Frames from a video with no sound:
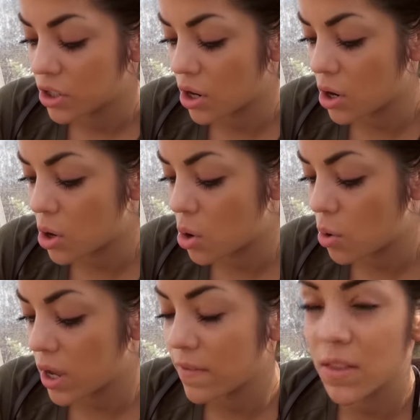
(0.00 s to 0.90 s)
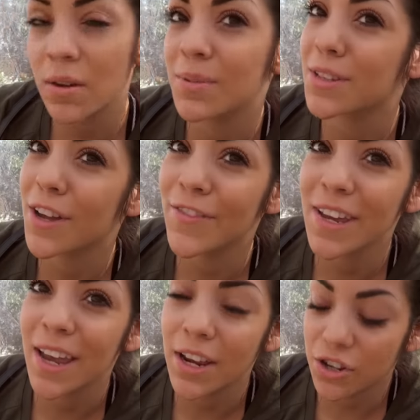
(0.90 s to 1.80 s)
So even though I'm still on
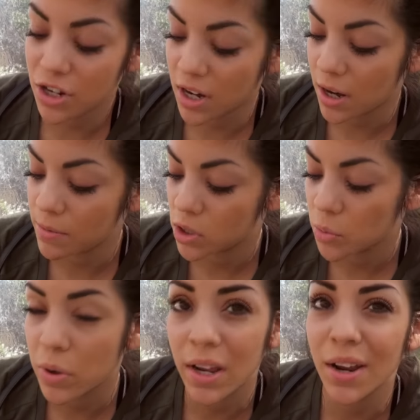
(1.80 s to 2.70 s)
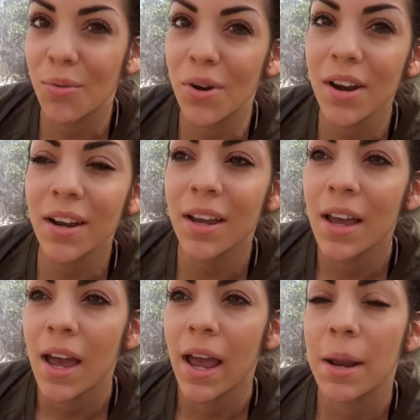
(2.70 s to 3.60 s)
vacation, I'm still putting in work
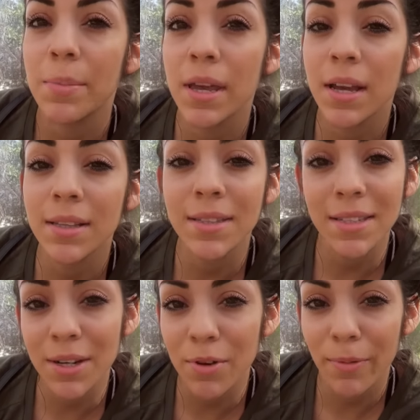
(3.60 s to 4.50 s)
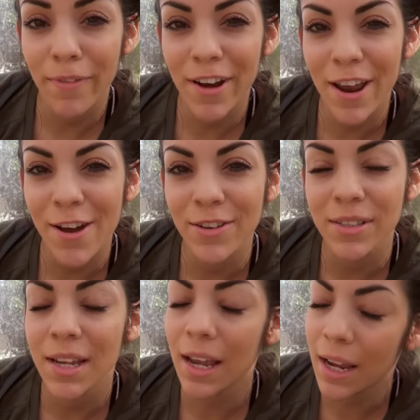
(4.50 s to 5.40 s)
and being consistent with my videos
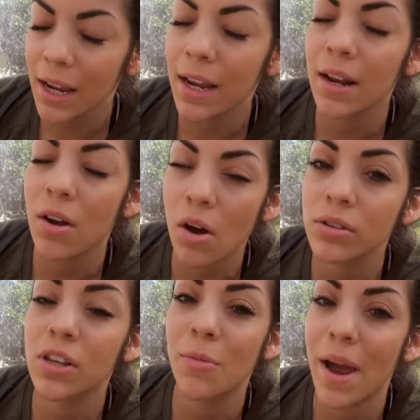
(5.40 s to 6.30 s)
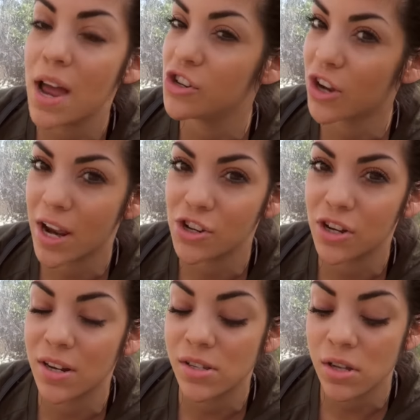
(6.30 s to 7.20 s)
and also my education.